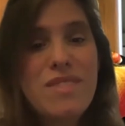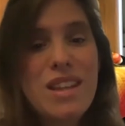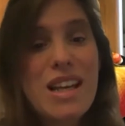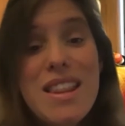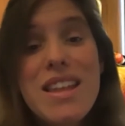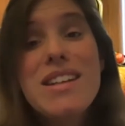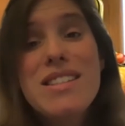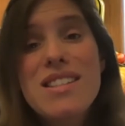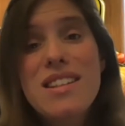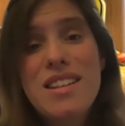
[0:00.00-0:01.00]

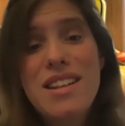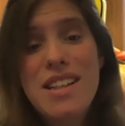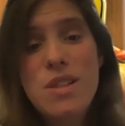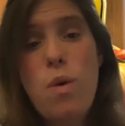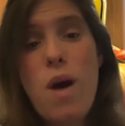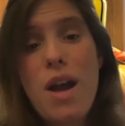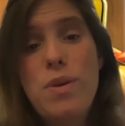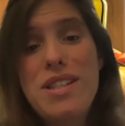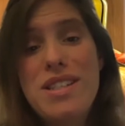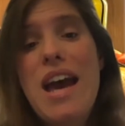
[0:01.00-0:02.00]
This is why we
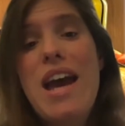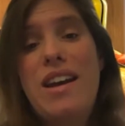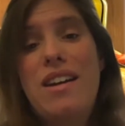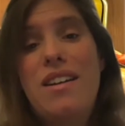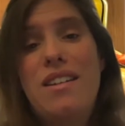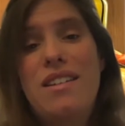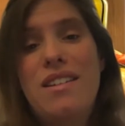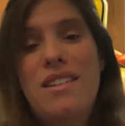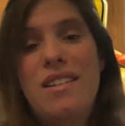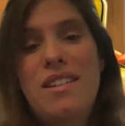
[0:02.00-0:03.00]
say
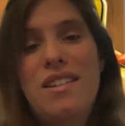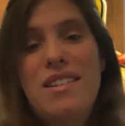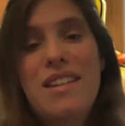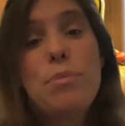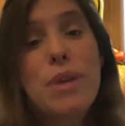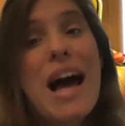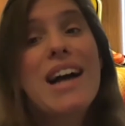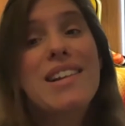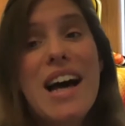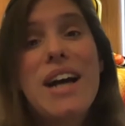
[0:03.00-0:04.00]
that Black
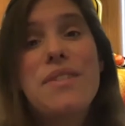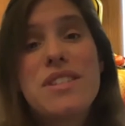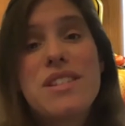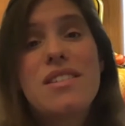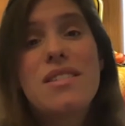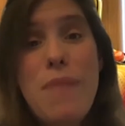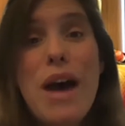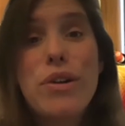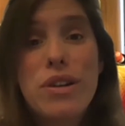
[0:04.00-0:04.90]
lives matter.